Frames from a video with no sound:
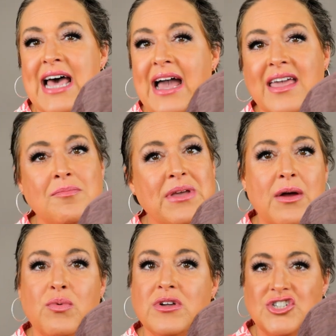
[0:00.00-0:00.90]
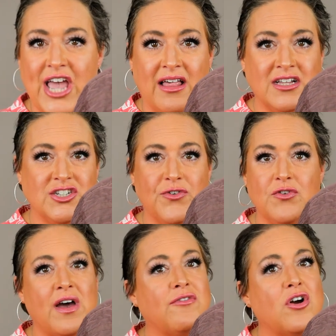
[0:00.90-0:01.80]
That can be a real challenge. If
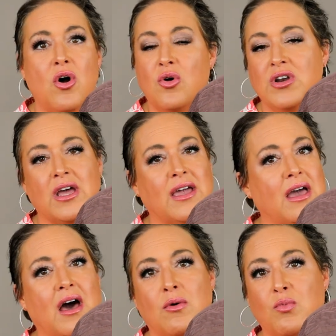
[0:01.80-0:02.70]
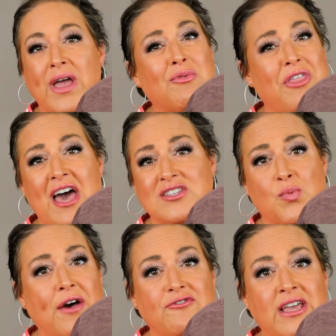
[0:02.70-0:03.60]
you've ever owned a, a wig that
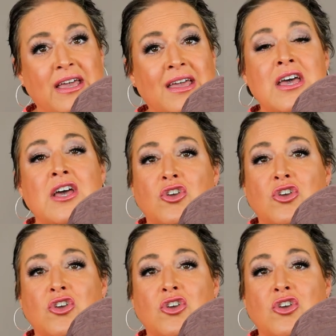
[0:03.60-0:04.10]
has wefting,